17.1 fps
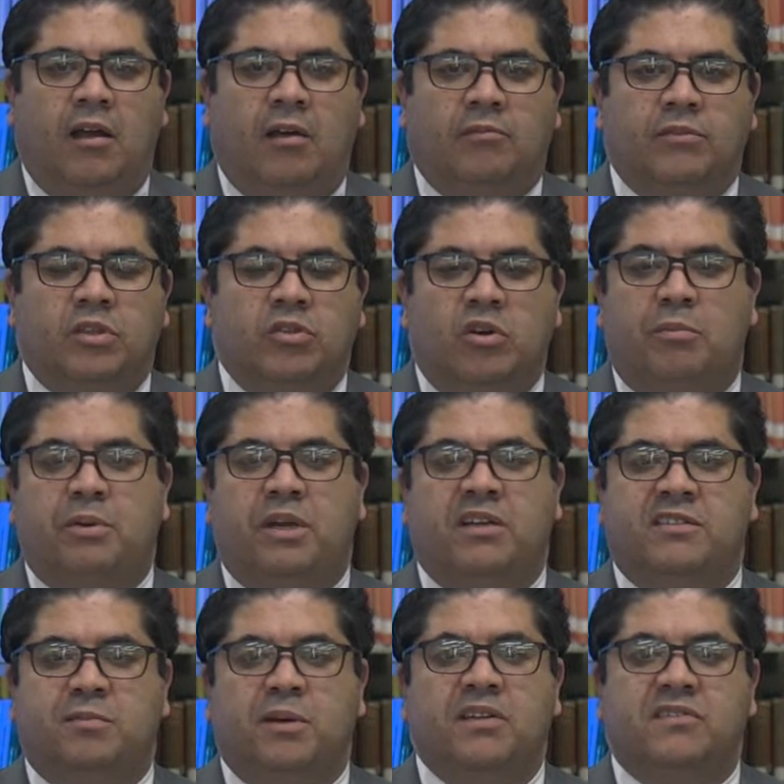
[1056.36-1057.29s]
European
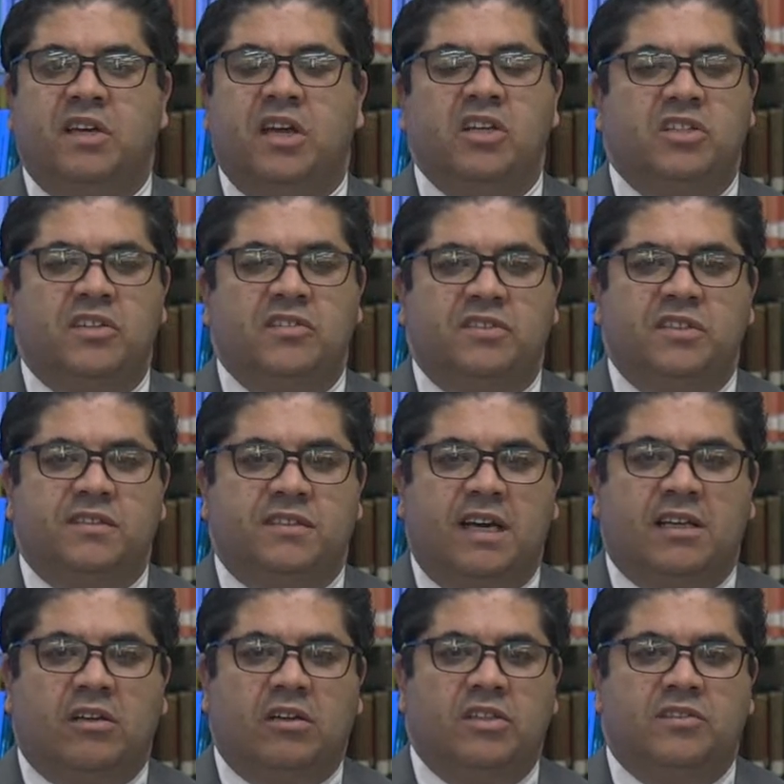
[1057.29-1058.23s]
Space Agency
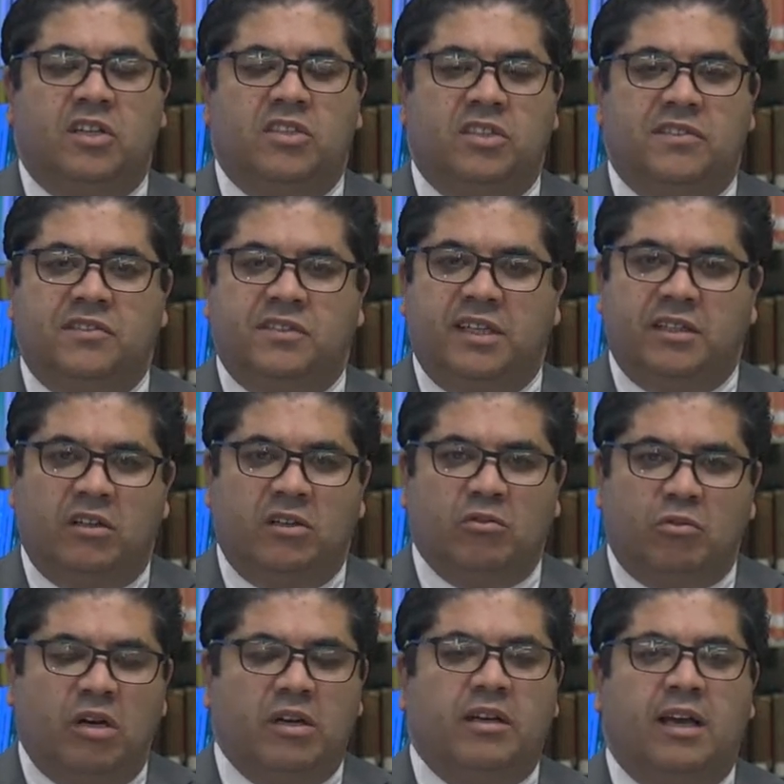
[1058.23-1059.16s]
satellites such as
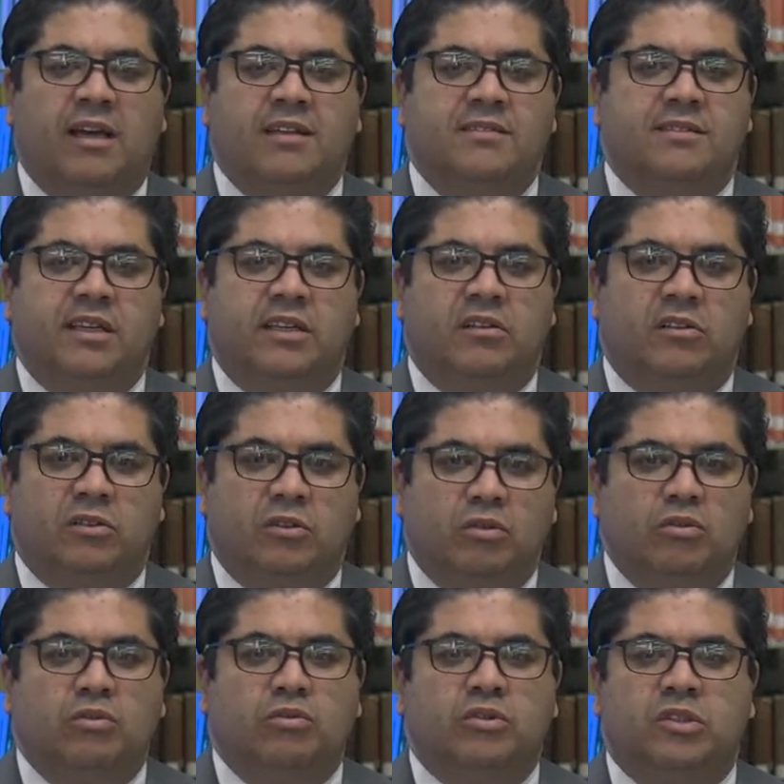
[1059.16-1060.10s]
Sentinel-1 and Sentinel-2.